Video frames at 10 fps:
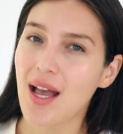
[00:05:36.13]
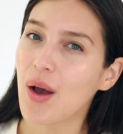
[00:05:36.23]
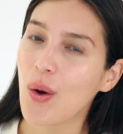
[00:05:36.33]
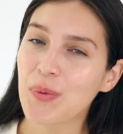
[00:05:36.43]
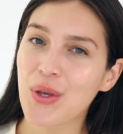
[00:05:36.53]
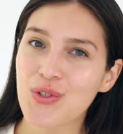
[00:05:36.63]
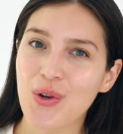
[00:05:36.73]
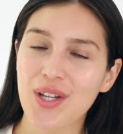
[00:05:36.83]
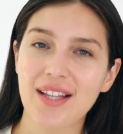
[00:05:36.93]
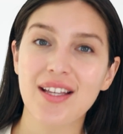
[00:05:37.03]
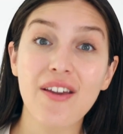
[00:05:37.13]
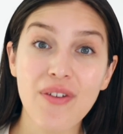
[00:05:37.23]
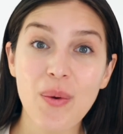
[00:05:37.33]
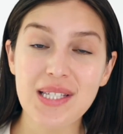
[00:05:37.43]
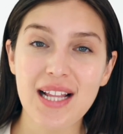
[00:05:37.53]
I hope you enjoyed it. If
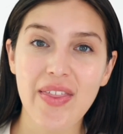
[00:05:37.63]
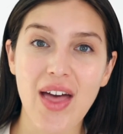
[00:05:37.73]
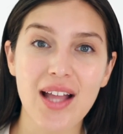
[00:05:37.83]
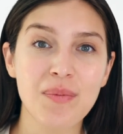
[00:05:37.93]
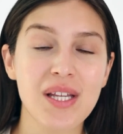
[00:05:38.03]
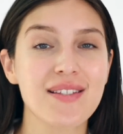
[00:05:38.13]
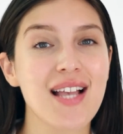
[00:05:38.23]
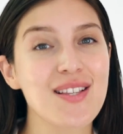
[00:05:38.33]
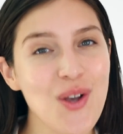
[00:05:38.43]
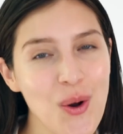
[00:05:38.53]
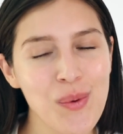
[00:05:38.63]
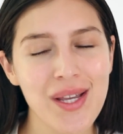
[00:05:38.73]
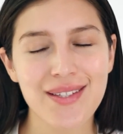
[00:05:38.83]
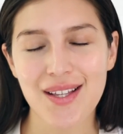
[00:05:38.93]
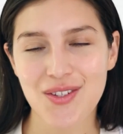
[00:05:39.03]
it was like that, please, as
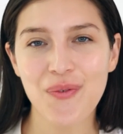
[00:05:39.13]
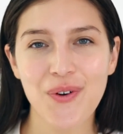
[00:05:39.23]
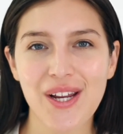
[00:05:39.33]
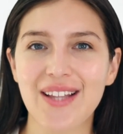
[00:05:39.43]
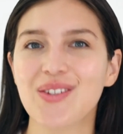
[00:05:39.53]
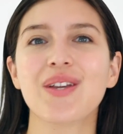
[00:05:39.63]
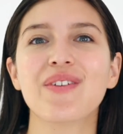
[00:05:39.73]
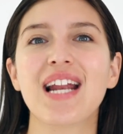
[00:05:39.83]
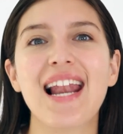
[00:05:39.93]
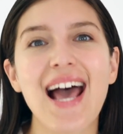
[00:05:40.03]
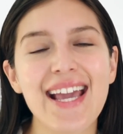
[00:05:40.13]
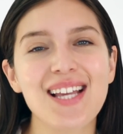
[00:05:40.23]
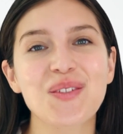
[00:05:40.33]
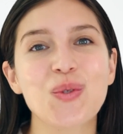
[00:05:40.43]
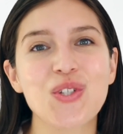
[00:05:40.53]
always, don't forget to give it a
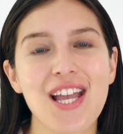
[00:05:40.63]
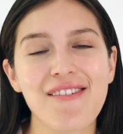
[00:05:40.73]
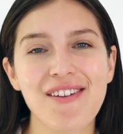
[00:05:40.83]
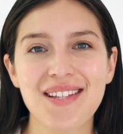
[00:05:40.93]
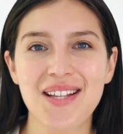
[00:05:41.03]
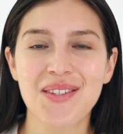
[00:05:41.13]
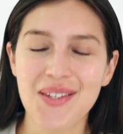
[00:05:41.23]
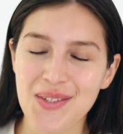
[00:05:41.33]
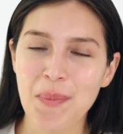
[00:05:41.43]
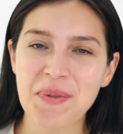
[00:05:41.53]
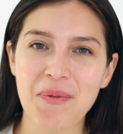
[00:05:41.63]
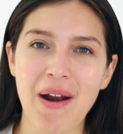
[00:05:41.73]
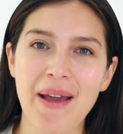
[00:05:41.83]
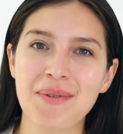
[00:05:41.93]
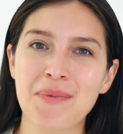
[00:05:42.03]
like, to share it, and to
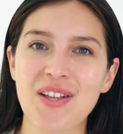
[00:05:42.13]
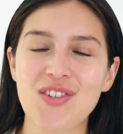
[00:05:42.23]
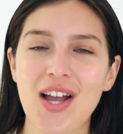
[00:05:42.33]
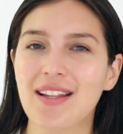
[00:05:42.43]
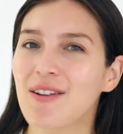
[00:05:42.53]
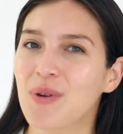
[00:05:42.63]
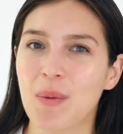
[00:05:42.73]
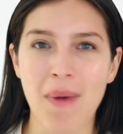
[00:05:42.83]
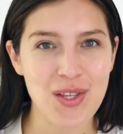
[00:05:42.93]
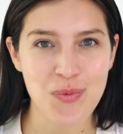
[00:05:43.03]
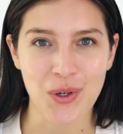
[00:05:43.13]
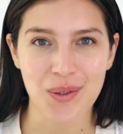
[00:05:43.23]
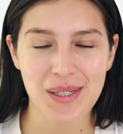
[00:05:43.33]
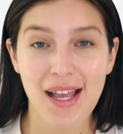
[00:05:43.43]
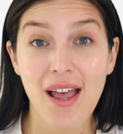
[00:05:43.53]
subscribe to my channel for much more.
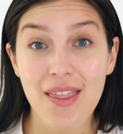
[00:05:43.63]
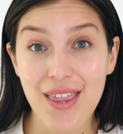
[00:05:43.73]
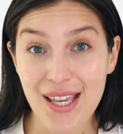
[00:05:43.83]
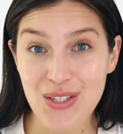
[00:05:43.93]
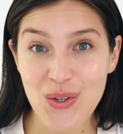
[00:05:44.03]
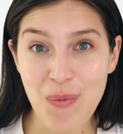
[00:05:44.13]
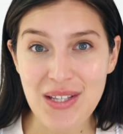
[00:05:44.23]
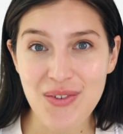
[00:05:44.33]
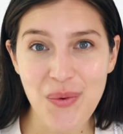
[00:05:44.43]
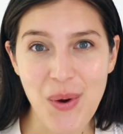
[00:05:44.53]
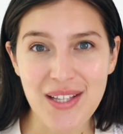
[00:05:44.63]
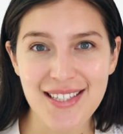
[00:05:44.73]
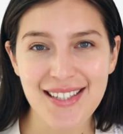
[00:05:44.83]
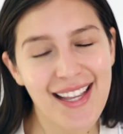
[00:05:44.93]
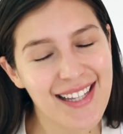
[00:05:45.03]
Thank you so much for
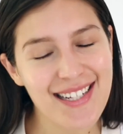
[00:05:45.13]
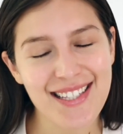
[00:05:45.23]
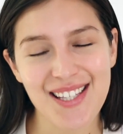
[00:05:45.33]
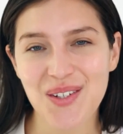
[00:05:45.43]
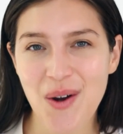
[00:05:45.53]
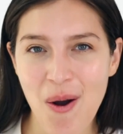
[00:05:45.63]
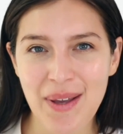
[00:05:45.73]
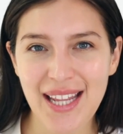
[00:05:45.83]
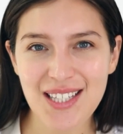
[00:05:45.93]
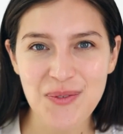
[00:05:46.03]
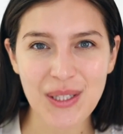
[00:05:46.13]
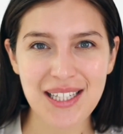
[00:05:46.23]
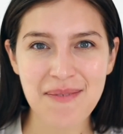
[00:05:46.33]
watching, and I'll see you on my next one.